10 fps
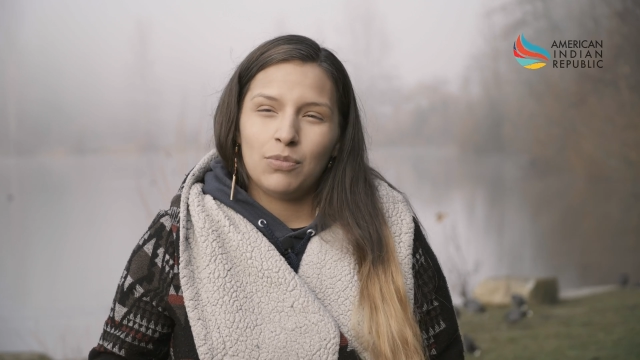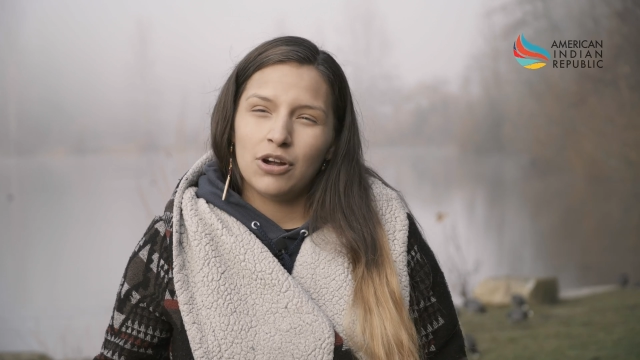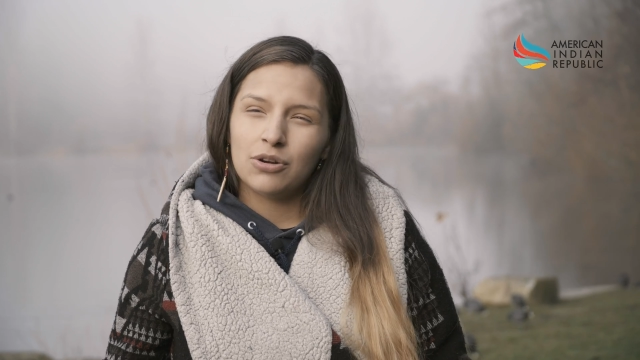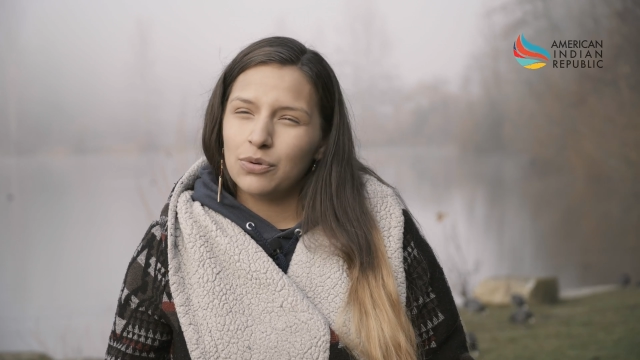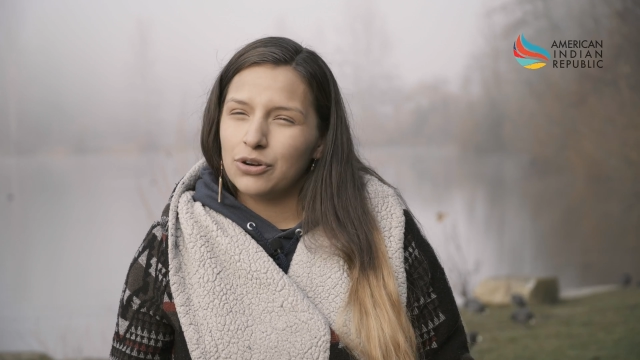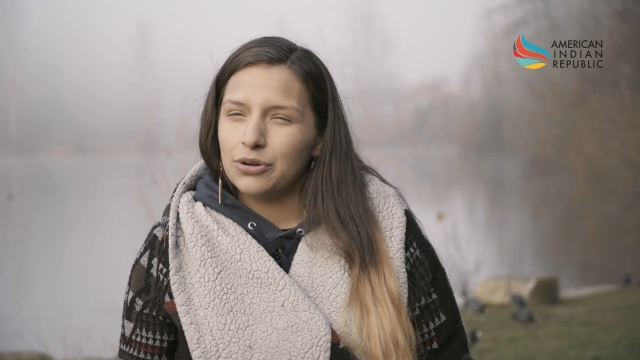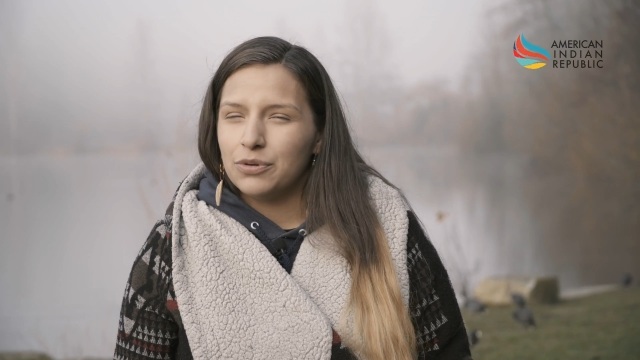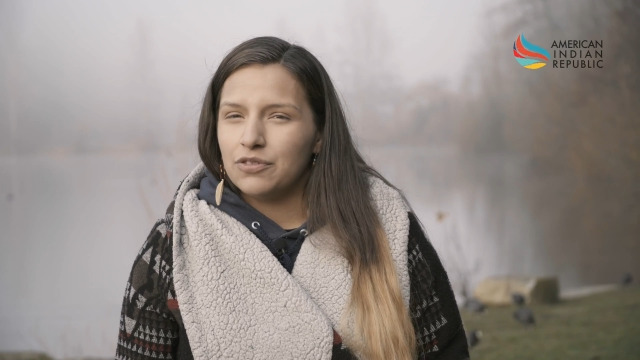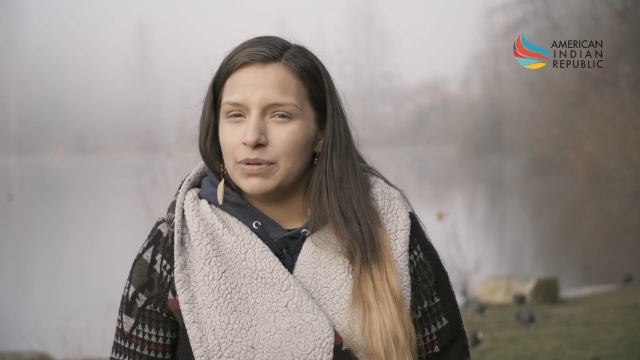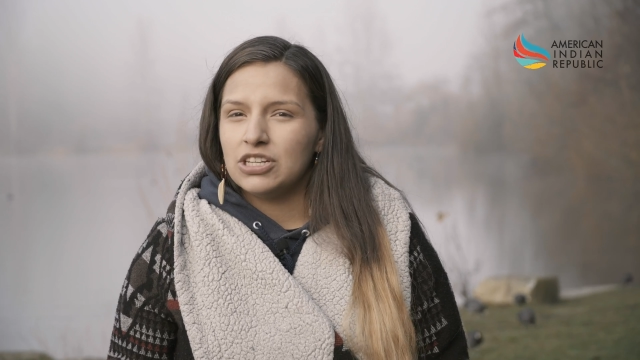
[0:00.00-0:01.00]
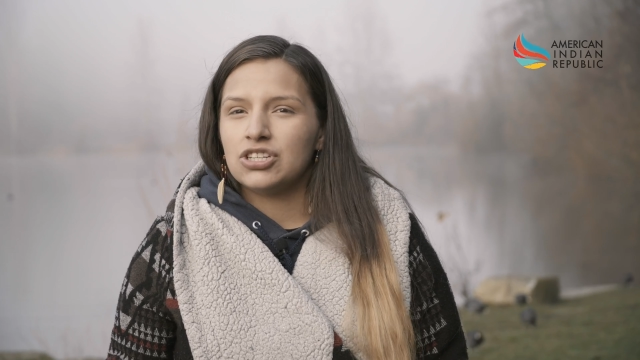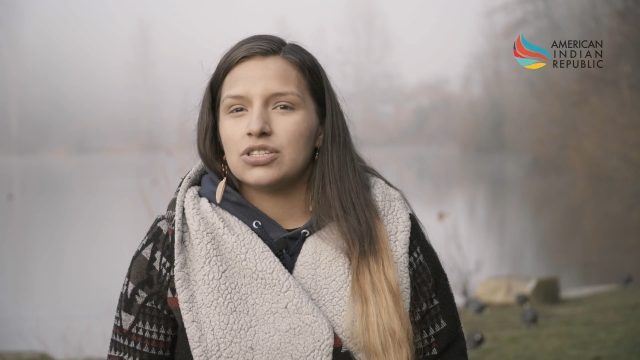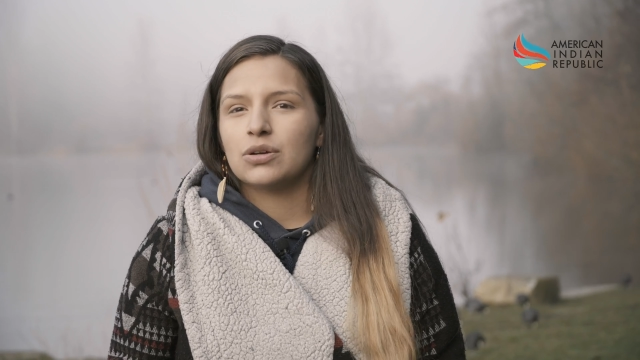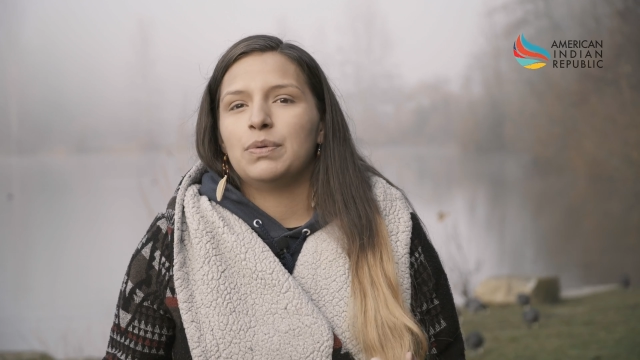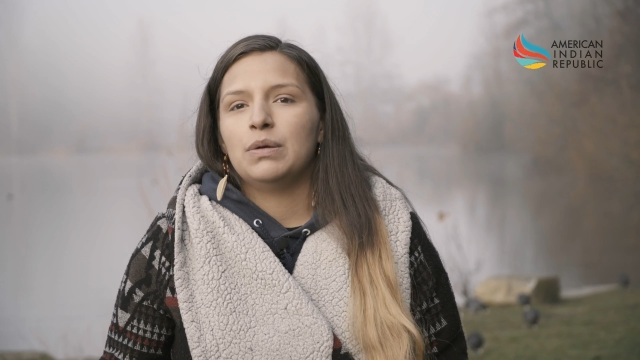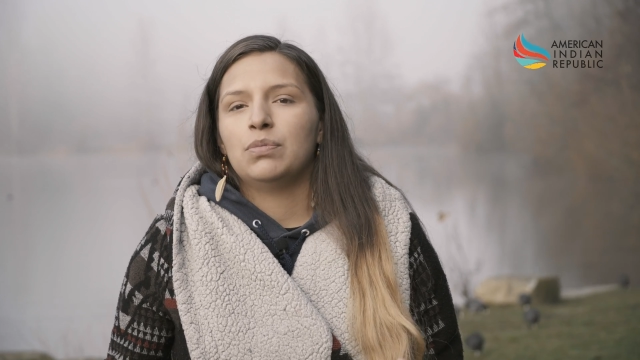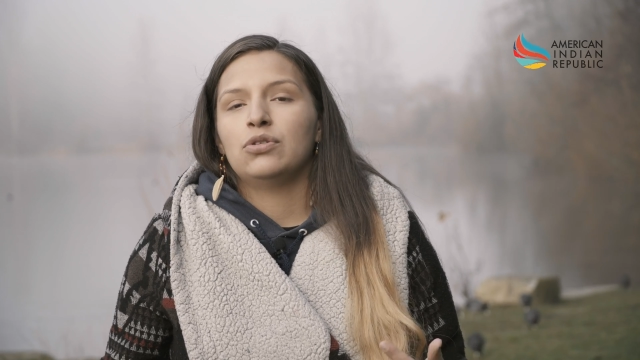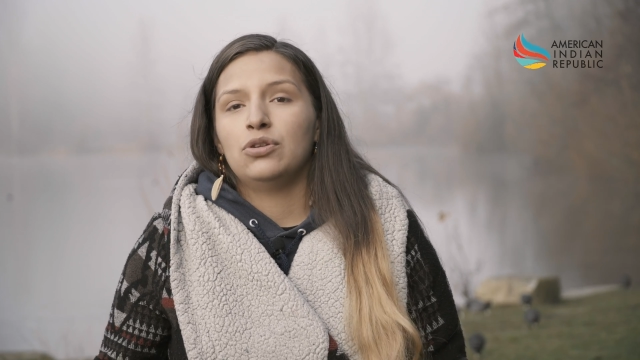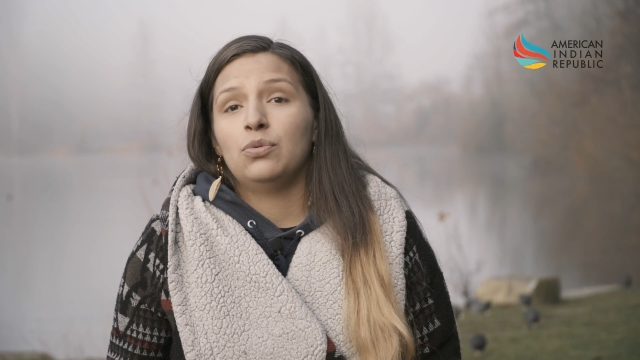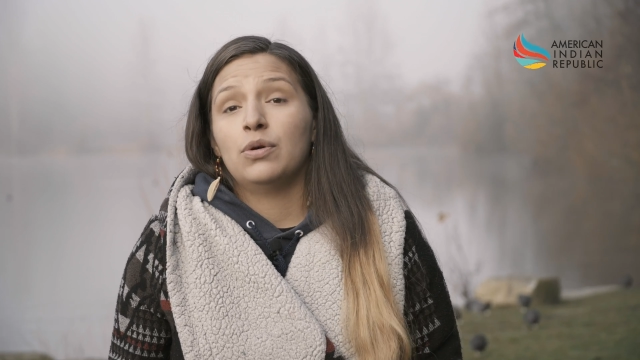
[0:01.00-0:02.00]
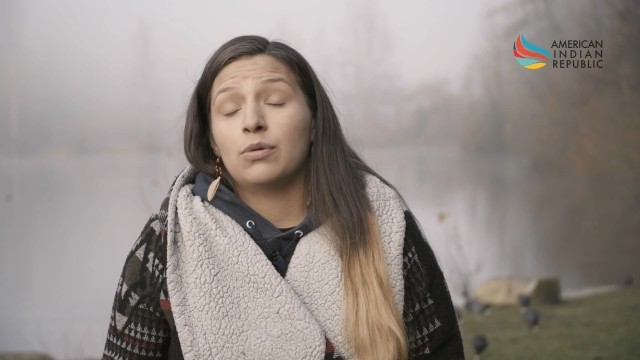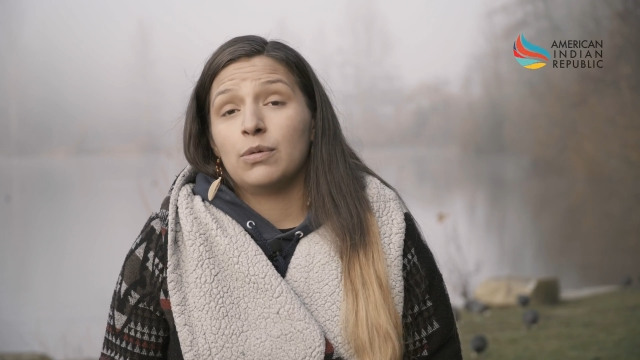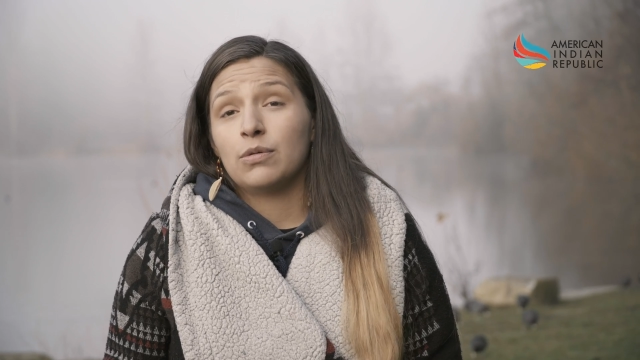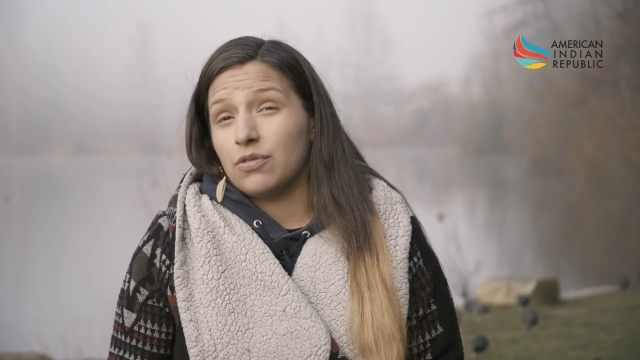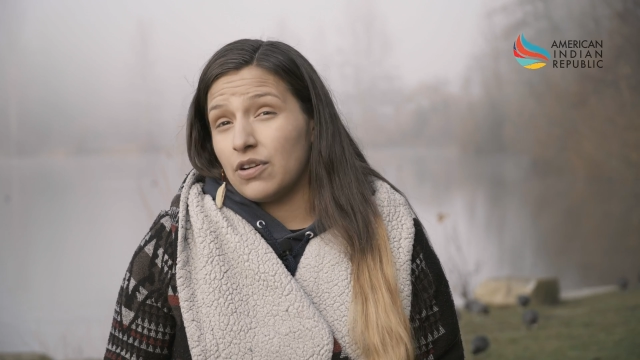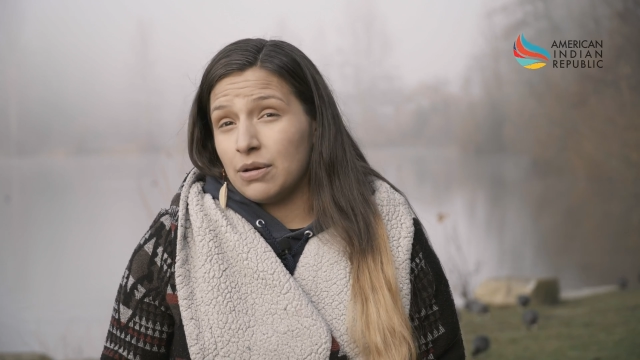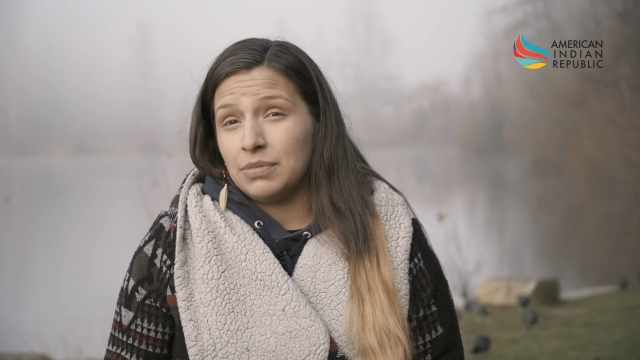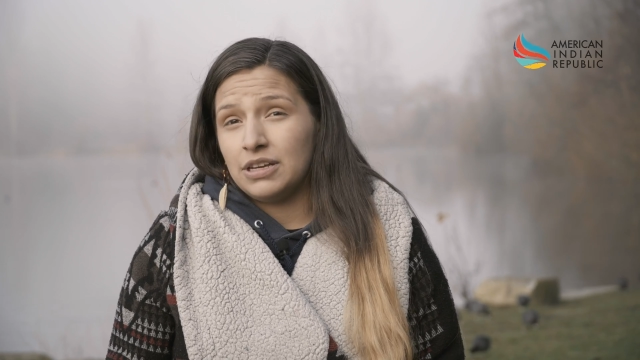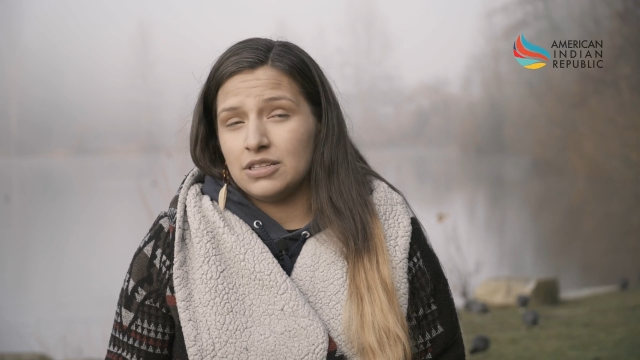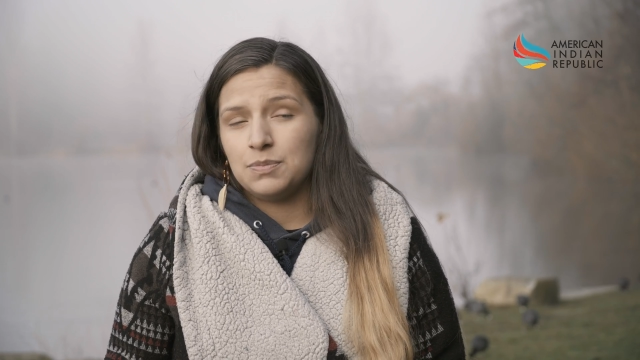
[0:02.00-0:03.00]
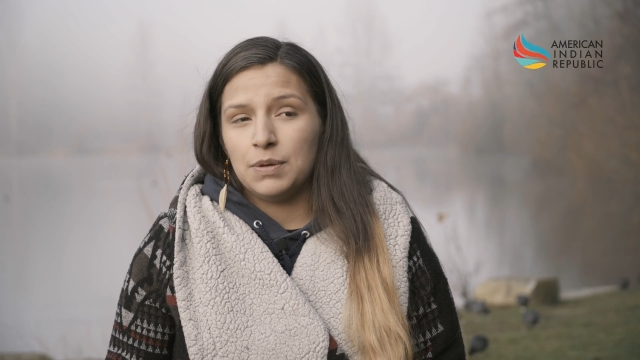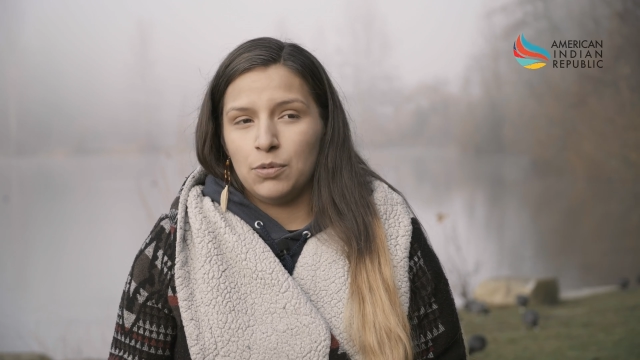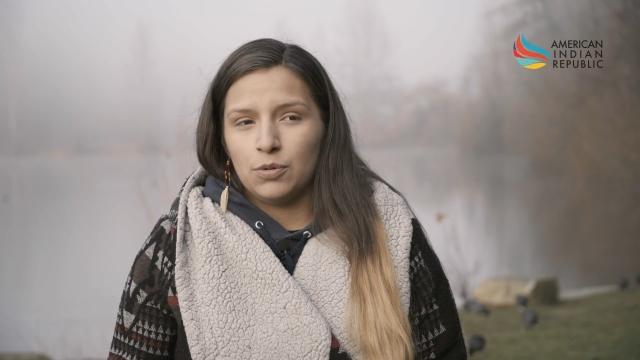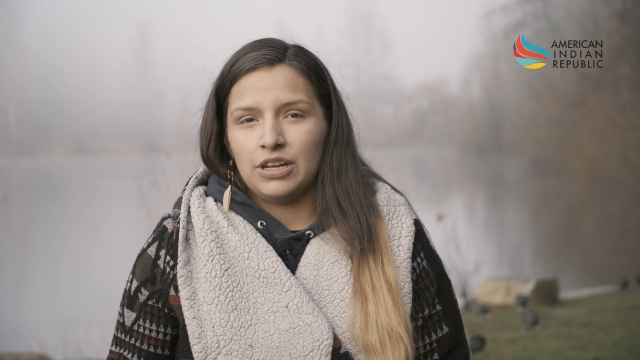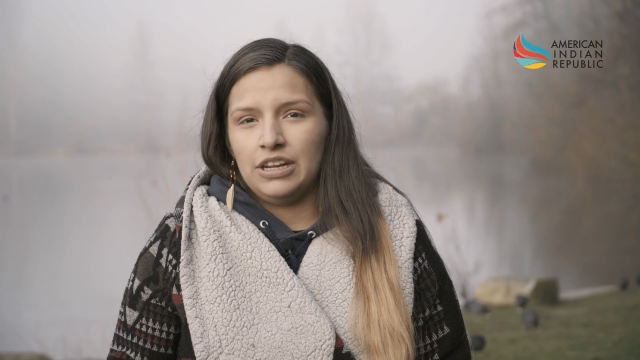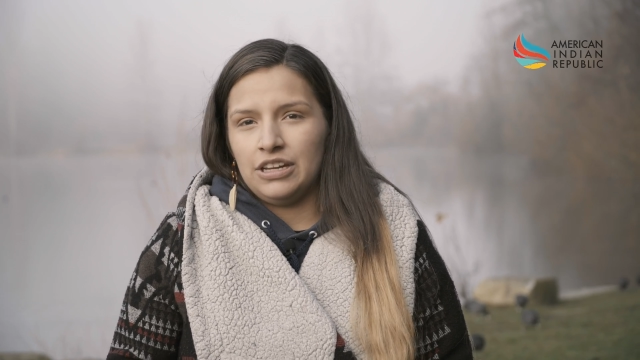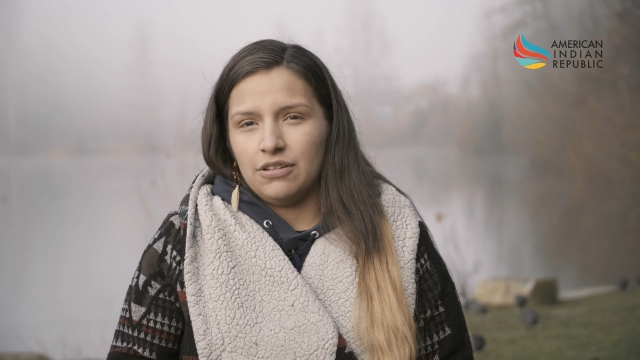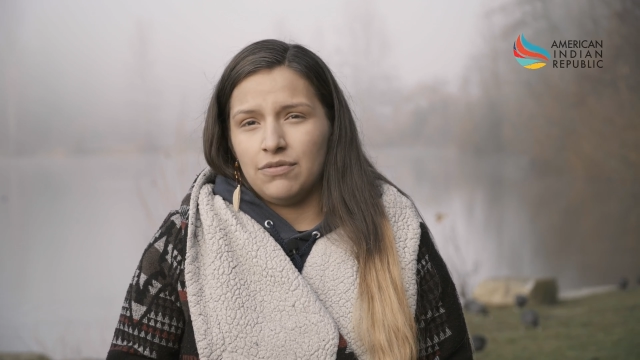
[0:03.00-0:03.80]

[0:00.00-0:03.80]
Water Warrior Movement just so people knew where we were from, because people were getting